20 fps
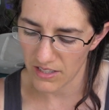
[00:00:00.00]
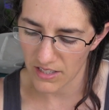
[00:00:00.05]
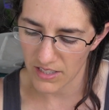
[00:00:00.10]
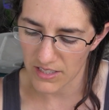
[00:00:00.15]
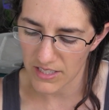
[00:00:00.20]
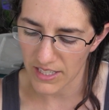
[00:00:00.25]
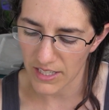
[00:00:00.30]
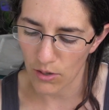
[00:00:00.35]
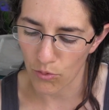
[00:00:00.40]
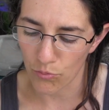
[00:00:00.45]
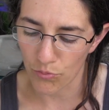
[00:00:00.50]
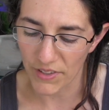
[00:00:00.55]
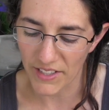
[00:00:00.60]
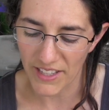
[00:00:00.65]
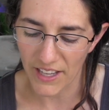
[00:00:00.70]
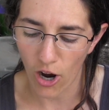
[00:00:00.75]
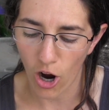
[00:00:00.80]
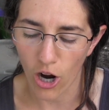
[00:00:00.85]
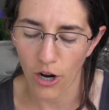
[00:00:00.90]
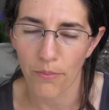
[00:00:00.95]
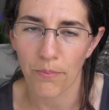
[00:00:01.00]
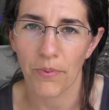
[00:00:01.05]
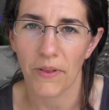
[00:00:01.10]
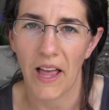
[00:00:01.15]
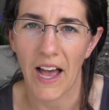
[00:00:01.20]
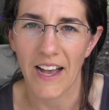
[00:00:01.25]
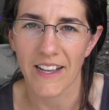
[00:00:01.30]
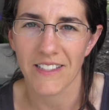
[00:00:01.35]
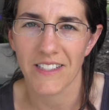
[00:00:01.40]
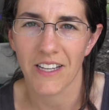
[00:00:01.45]
like a really hard
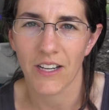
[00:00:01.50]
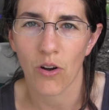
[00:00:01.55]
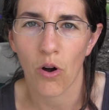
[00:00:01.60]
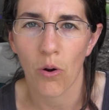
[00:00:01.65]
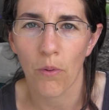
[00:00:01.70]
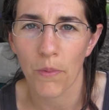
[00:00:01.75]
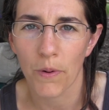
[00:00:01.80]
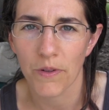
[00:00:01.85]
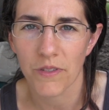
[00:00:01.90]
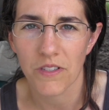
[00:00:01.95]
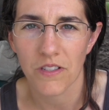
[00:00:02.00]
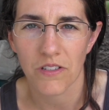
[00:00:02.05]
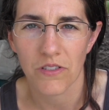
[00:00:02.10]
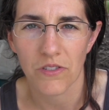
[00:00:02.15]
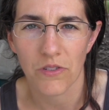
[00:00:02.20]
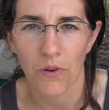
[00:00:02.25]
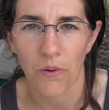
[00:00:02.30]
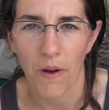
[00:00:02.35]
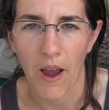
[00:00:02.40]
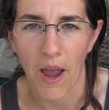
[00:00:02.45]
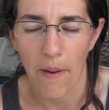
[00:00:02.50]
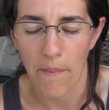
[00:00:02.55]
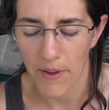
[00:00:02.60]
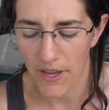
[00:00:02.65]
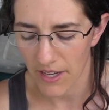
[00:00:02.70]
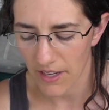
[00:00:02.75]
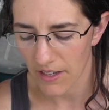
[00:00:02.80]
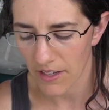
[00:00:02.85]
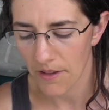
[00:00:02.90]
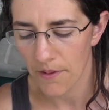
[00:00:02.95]
plastic, almost a
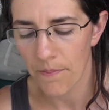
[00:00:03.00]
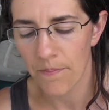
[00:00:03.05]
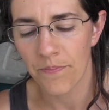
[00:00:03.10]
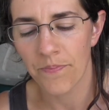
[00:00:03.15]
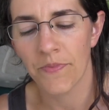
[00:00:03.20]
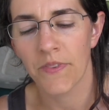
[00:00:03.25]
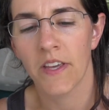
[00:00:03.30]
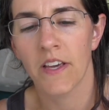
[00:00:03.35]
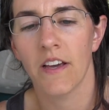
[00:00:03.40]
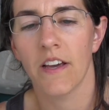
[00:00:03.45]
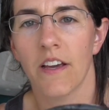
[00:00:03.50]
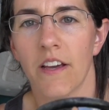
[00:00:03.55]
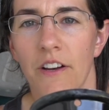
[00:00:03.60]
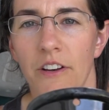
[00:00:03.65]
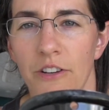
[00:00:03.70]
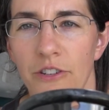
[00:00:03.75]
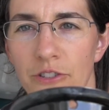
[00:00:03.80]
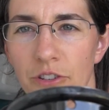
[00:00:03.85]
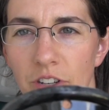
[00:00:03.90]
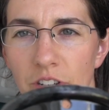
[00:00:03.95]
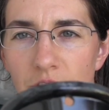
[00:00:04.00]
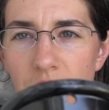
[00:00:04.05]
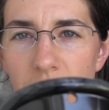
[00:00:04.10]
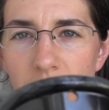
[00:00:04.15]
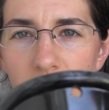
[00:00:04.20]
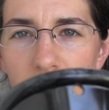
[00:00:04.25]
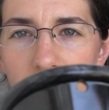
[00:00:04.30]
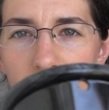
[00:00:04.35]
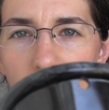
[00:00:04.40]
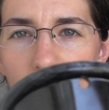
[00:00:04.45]
ceramic. And I drilled a
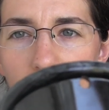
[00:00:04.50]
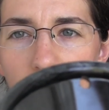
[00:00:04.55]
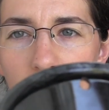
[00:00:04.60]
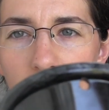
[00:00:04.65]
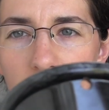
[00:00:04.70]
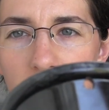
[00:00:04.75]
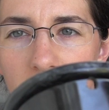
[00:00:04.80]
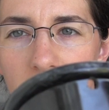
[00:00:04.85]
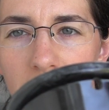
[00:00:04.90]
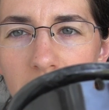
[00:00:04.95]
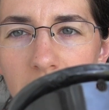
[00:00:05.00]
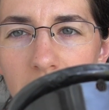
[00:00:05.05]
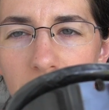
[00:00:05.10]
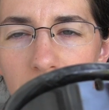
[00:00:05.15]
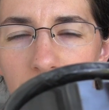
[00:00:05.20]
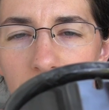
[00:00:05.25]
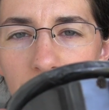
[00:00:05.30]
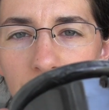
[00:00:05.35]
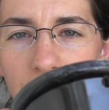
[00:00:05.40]
little hole in it.